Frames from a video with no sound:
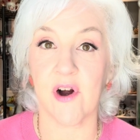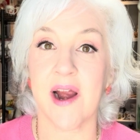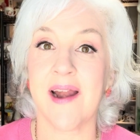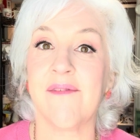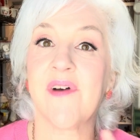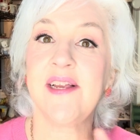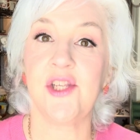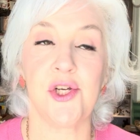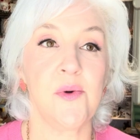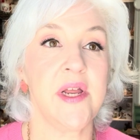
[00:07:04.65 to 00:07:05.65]
And if I
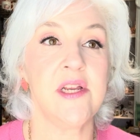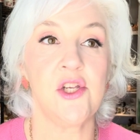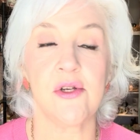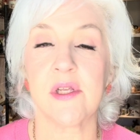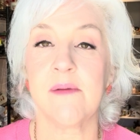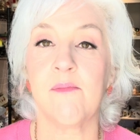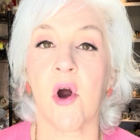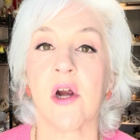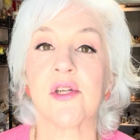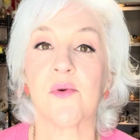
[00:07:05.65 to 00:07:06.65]
do, it is usually
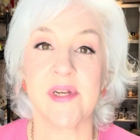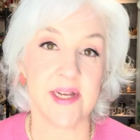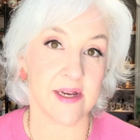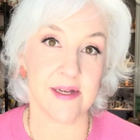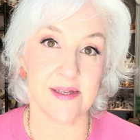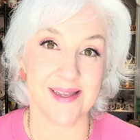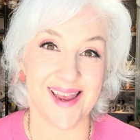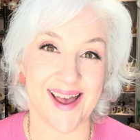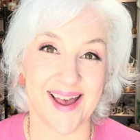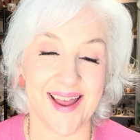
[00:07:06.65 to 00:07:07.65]
marked ridiculously
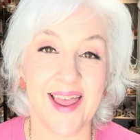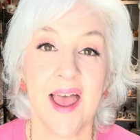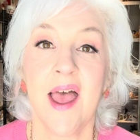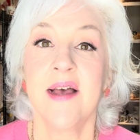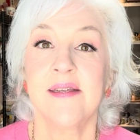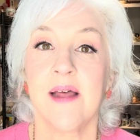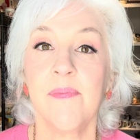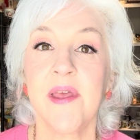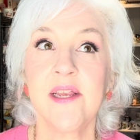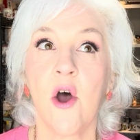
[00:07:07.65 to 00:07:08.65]
high.
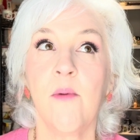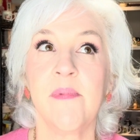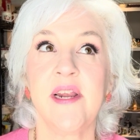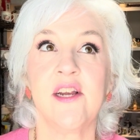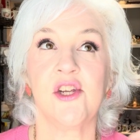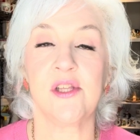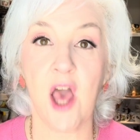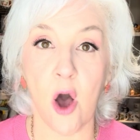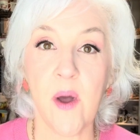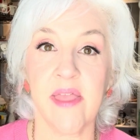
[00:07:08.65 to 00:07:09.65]
Something told me to just
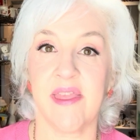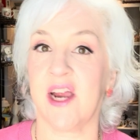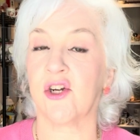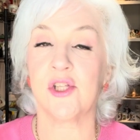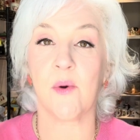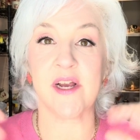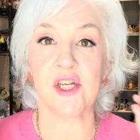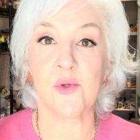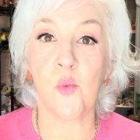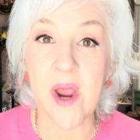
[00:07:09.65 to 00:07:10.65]
go in there. So I
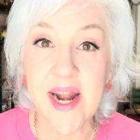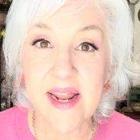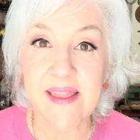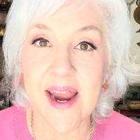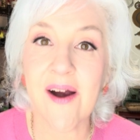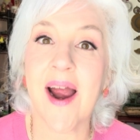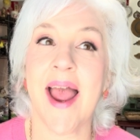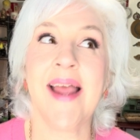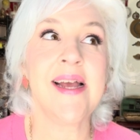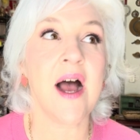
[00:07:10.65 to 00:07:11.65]
just went in there
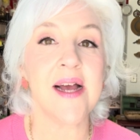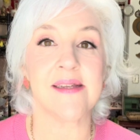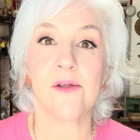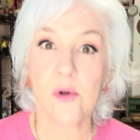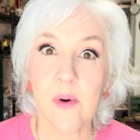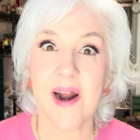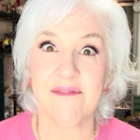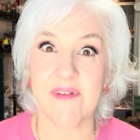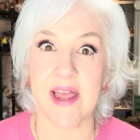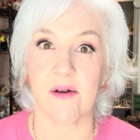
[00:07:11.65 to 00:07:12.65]
and guys, look what I
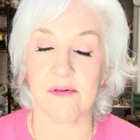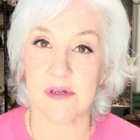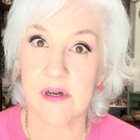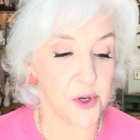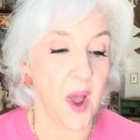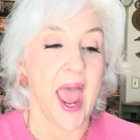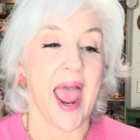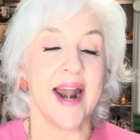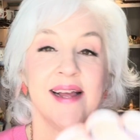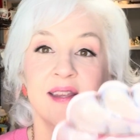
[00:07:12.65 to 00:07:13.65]
found.
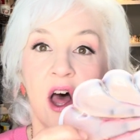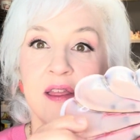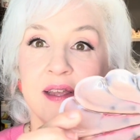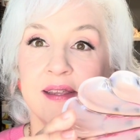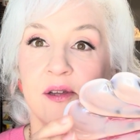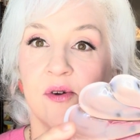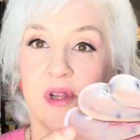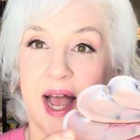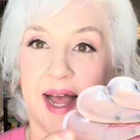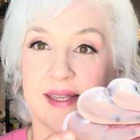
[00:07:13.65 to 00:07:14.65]
And I saw this little
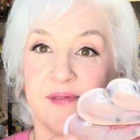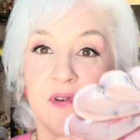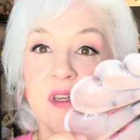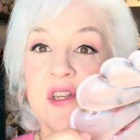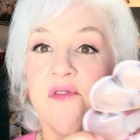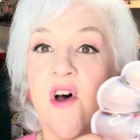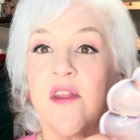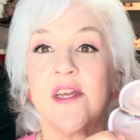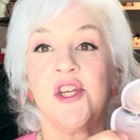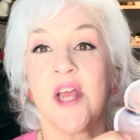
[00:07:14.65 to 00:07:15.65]
glass. First of all,
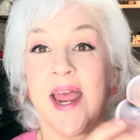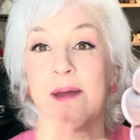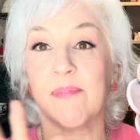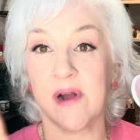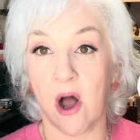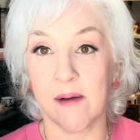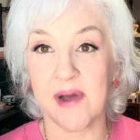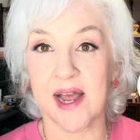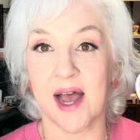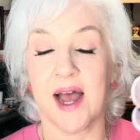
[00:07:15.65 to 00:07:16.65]
the shape caught
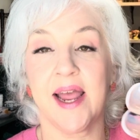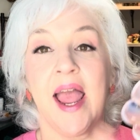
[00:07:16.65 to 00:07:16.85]
my eye.